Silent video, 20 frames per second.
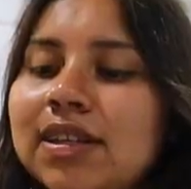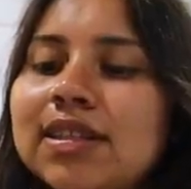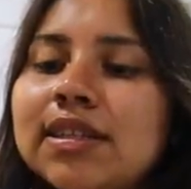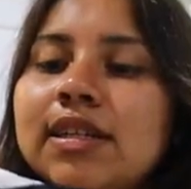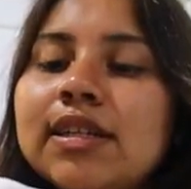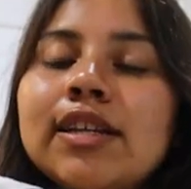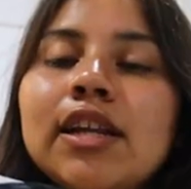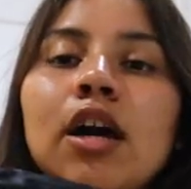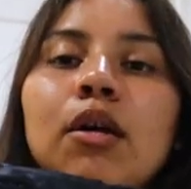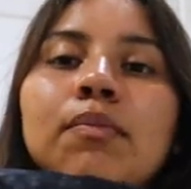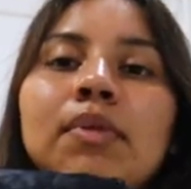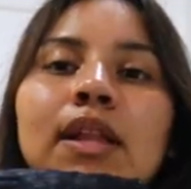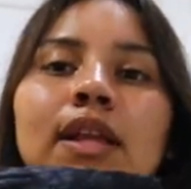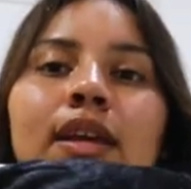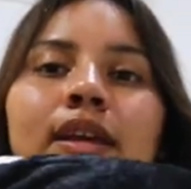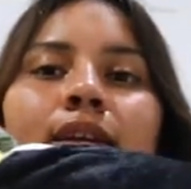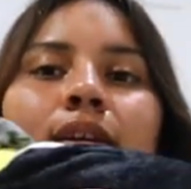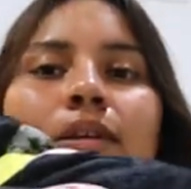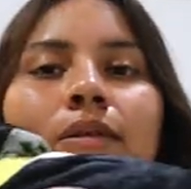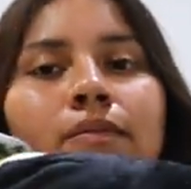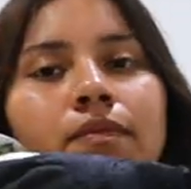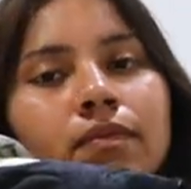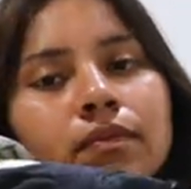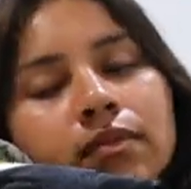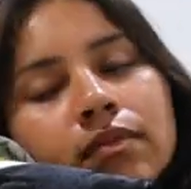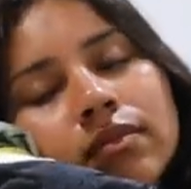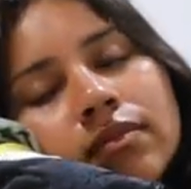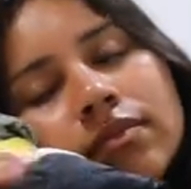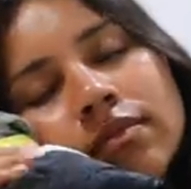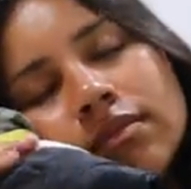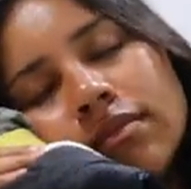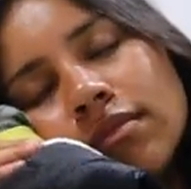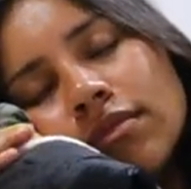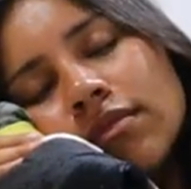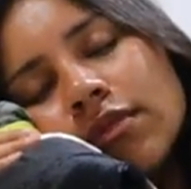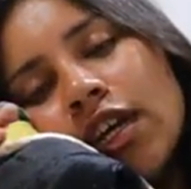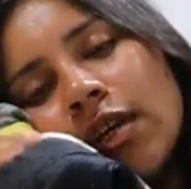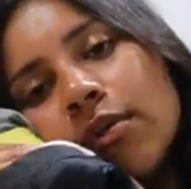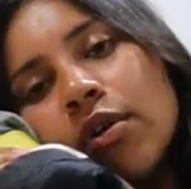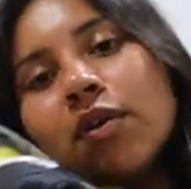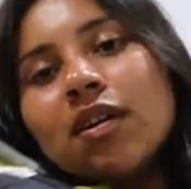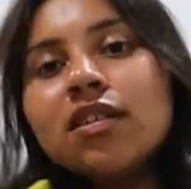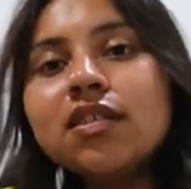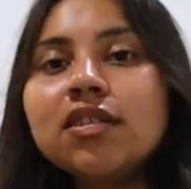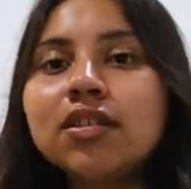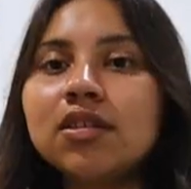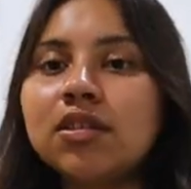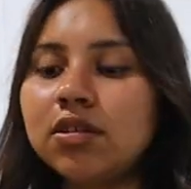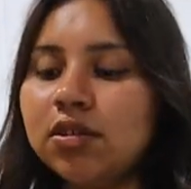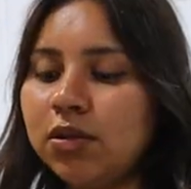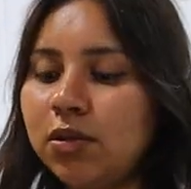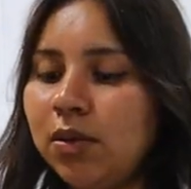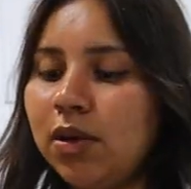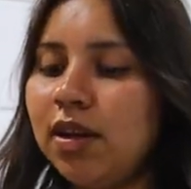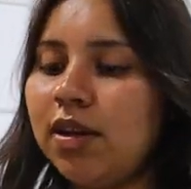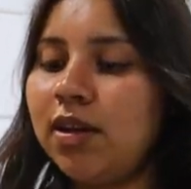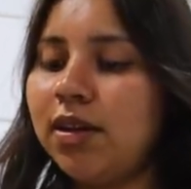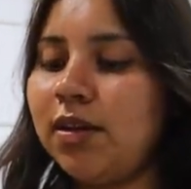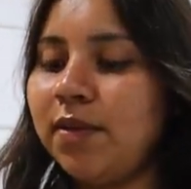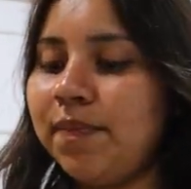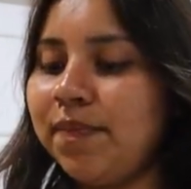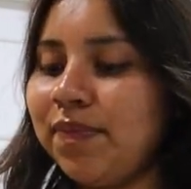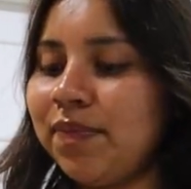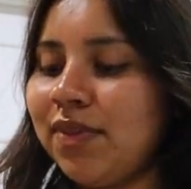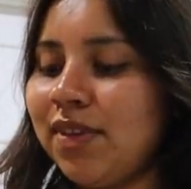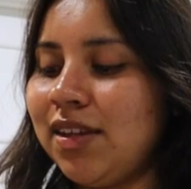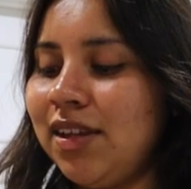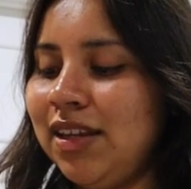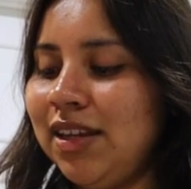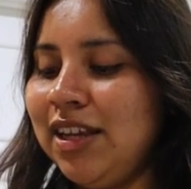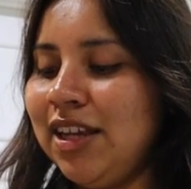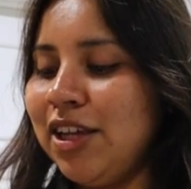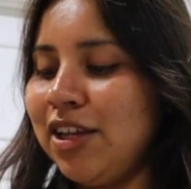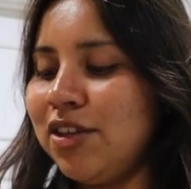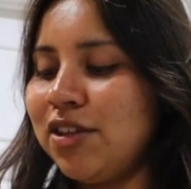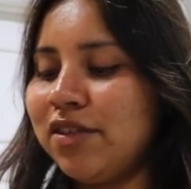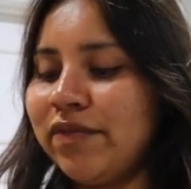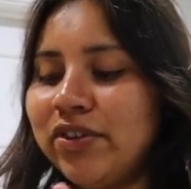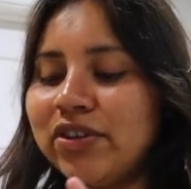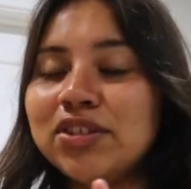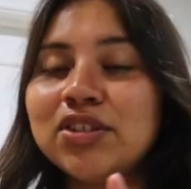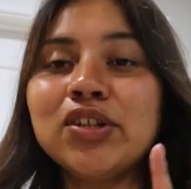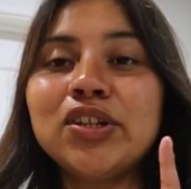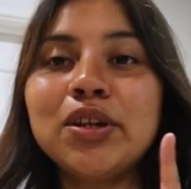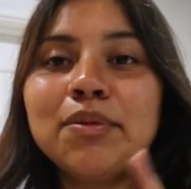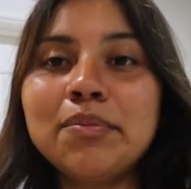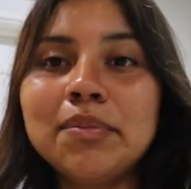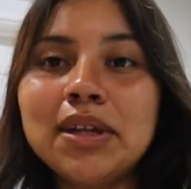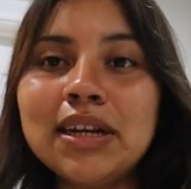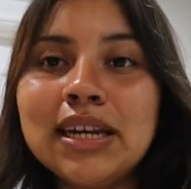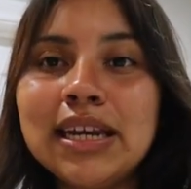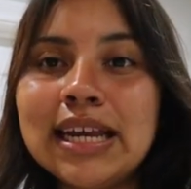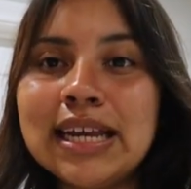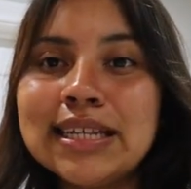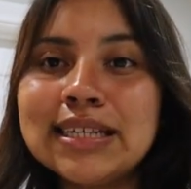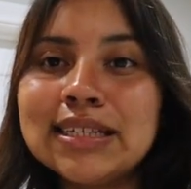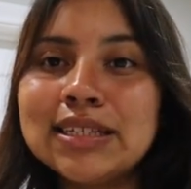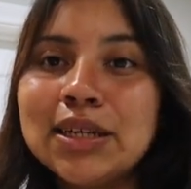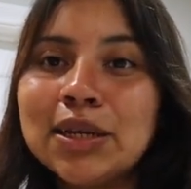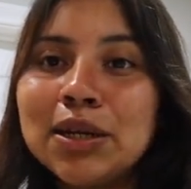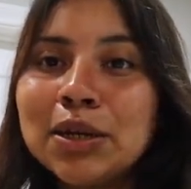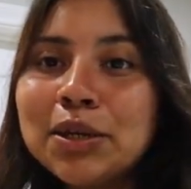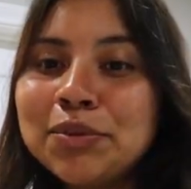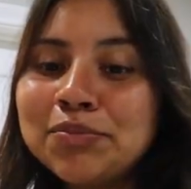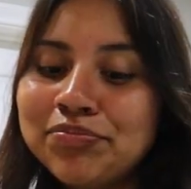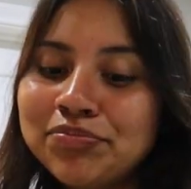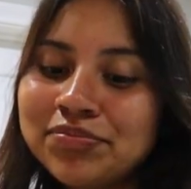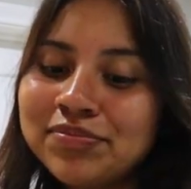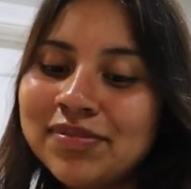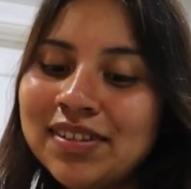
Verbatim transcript: It's an in out blanket. I'm going to um, Universal on Monday, so